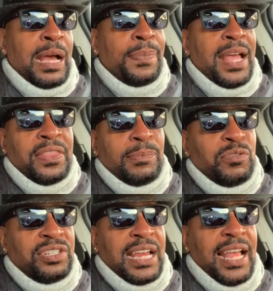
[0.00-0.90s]
I'm not the
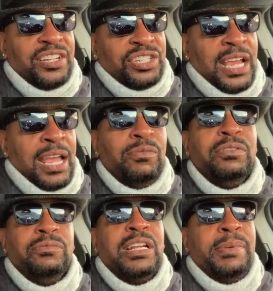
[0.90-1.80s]
most stylish guy.
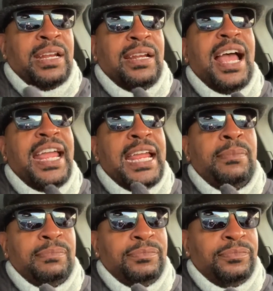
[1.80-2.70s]
Well, wait a minute, I
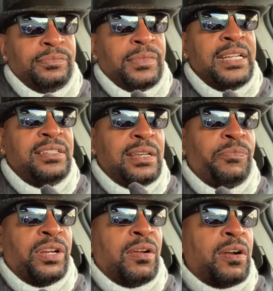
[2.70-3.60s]
am in
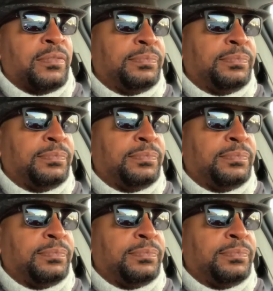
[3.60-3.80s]
some regard.